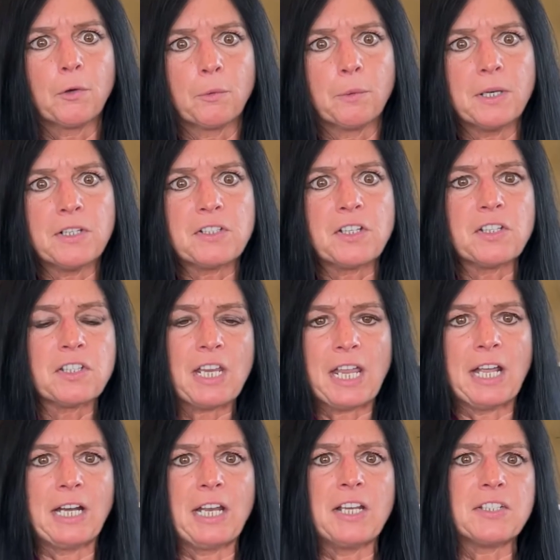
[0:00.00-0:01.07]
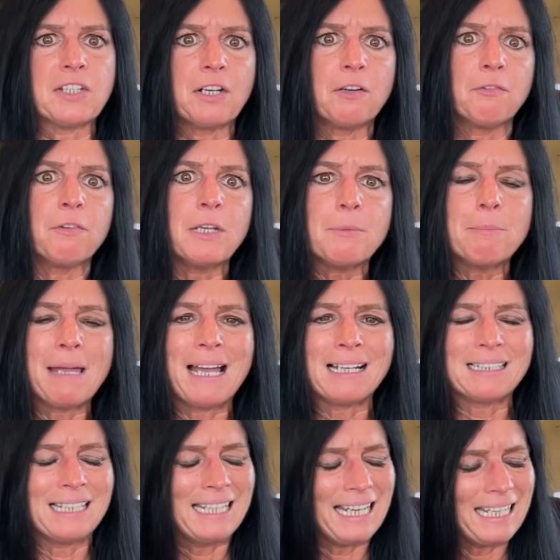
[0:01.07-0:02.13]
reasons? And is it
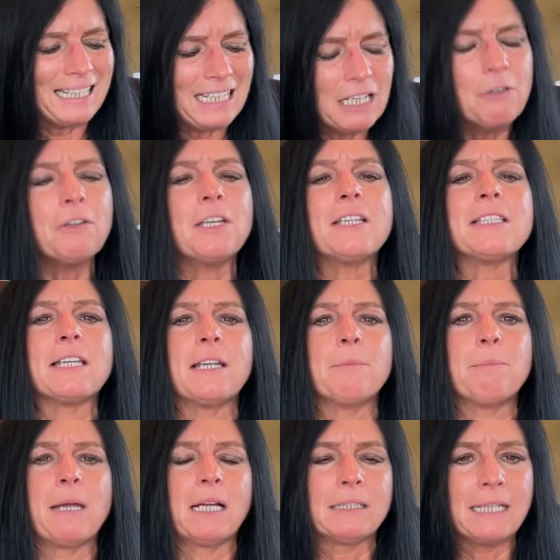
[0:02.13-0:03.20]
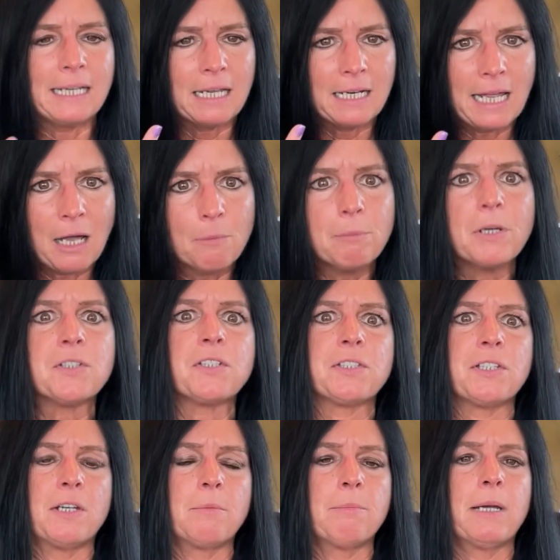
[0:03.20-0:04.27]
impacting and how much is
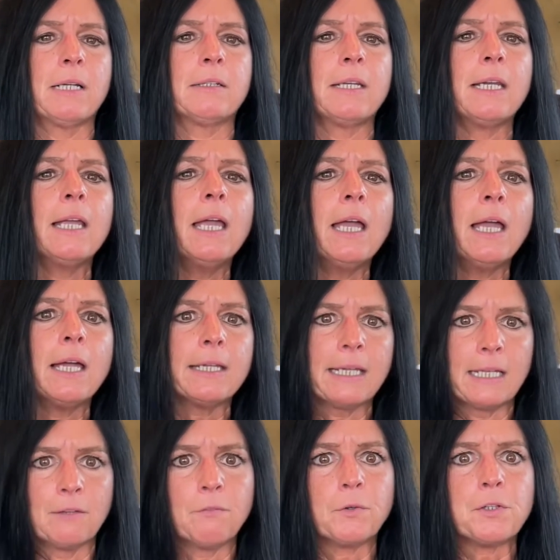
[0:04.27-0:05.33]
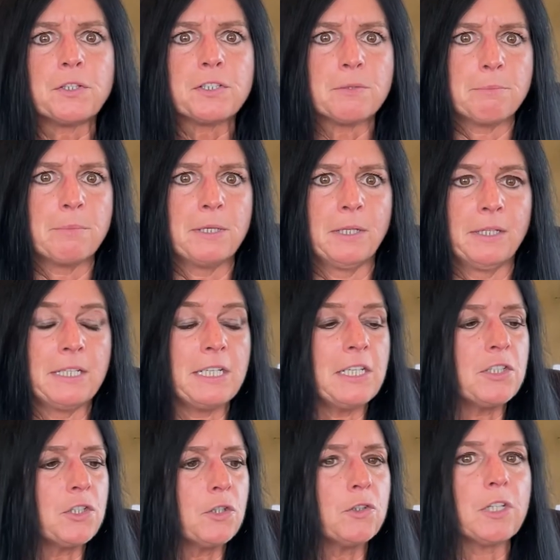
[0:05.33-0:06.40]
it impacting California's ability
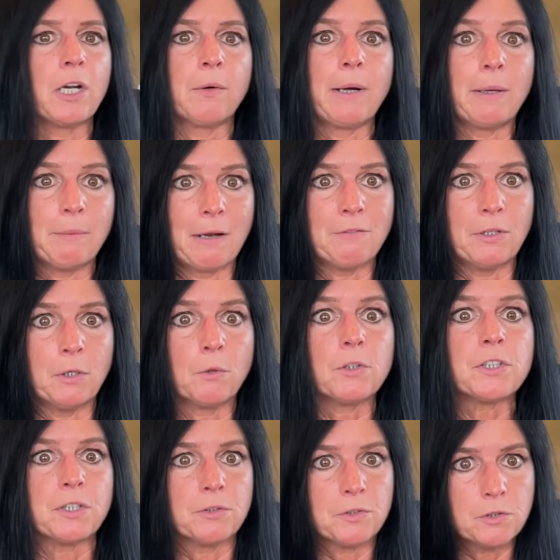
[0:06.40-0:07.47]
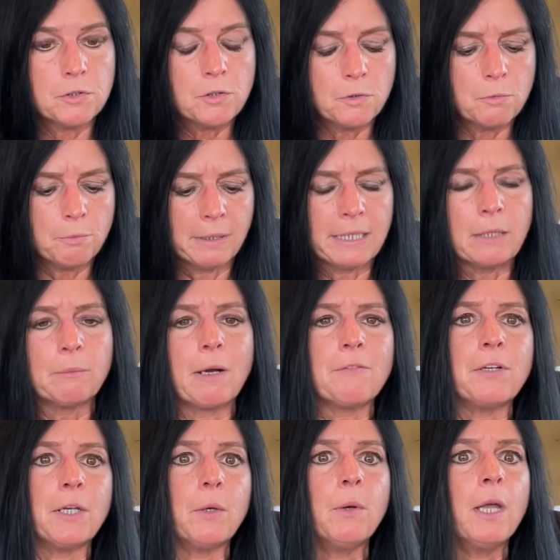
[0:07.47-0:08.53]
to generate revenue or to bring in
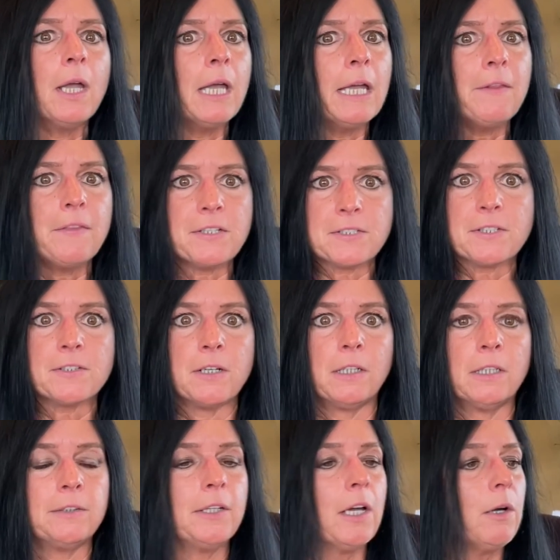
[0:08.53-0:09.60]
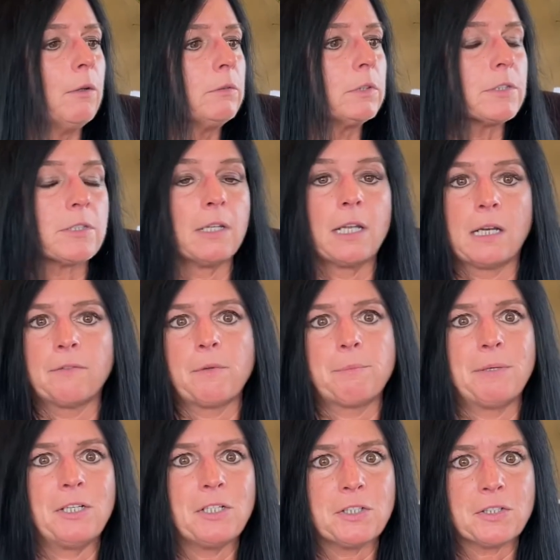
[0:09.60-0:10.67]
revenue? This is all unknown. There's a lot of
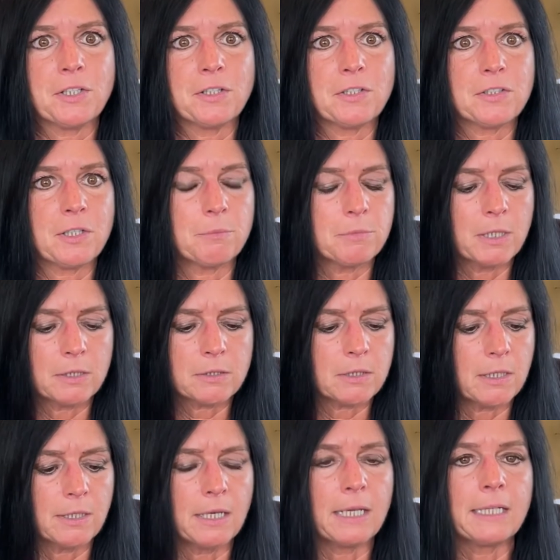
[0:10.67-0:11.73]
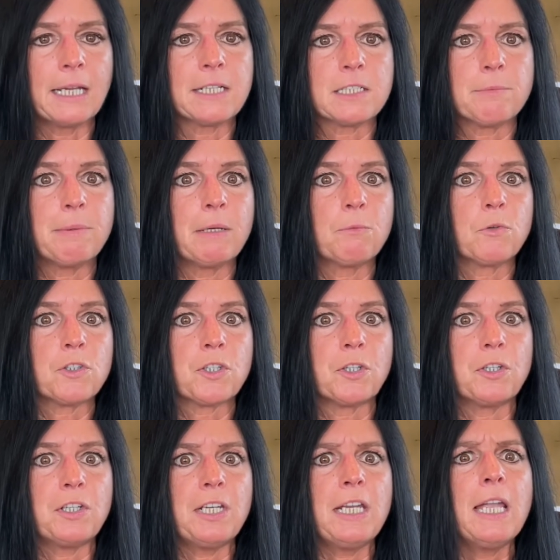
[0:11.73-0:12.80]
opinions on the subject and I can't speak for
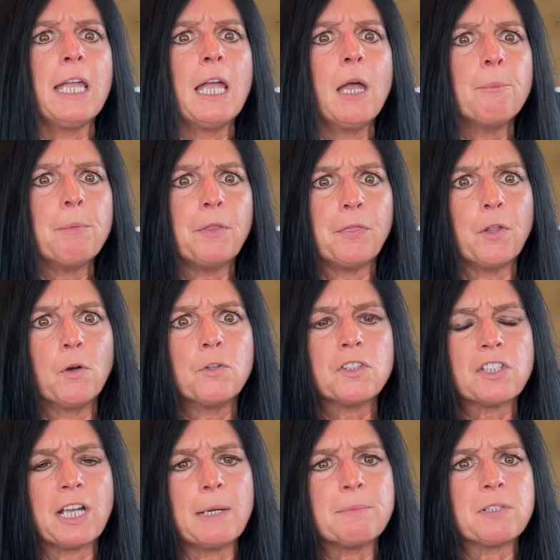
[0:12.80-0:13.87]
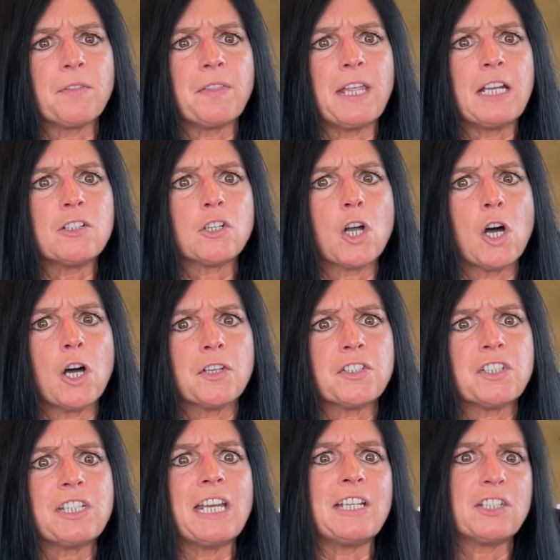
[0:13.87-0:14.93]
certainty, but those types of things cause
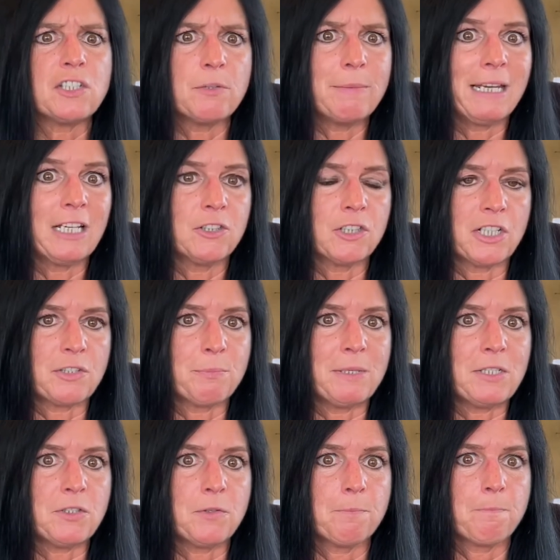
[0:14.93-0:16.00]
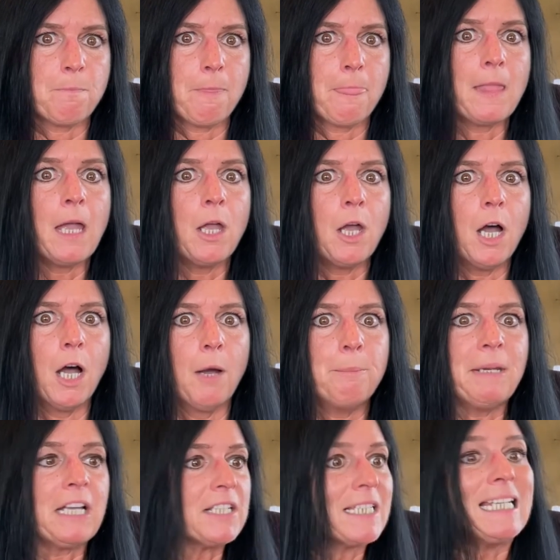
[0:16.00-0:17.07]
states to make adjustments
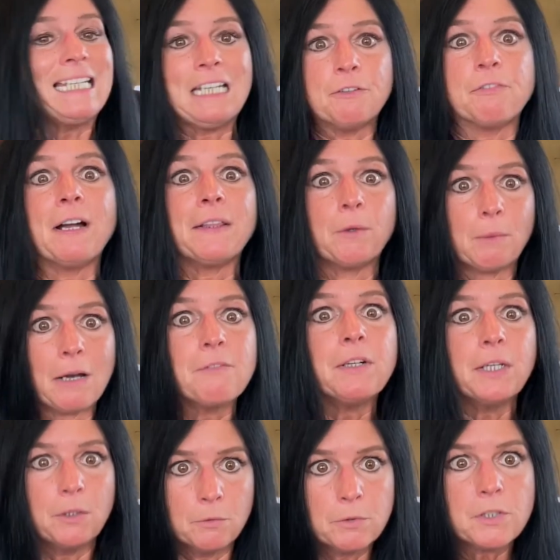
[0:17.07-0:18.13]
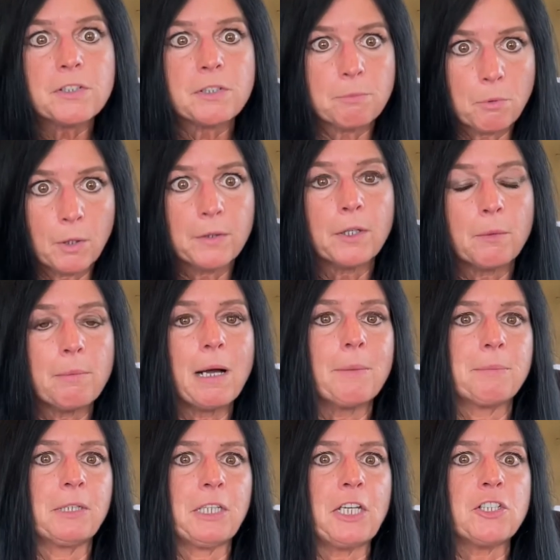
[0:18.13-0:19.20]
because they need to find the revenue to support their
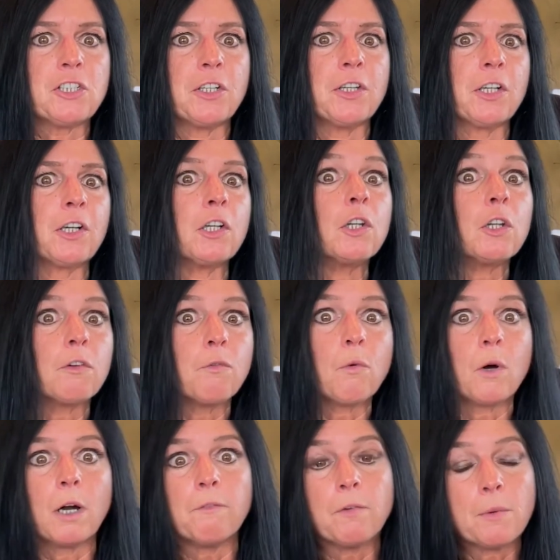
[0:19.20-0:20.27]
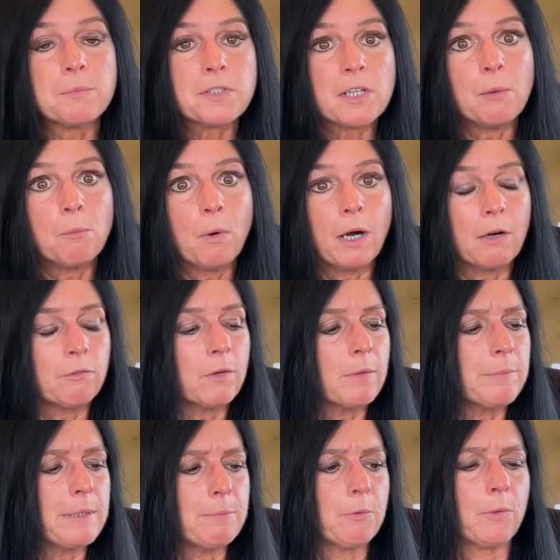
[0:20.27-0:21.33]
population. They're going to look for it from somewhere, from the
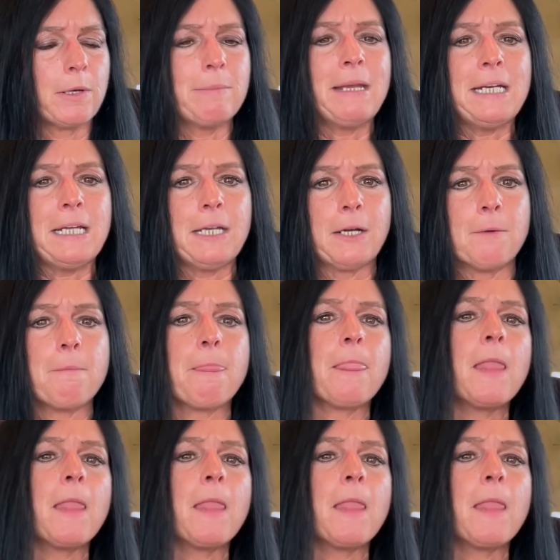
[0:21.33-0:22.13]
people remaining here.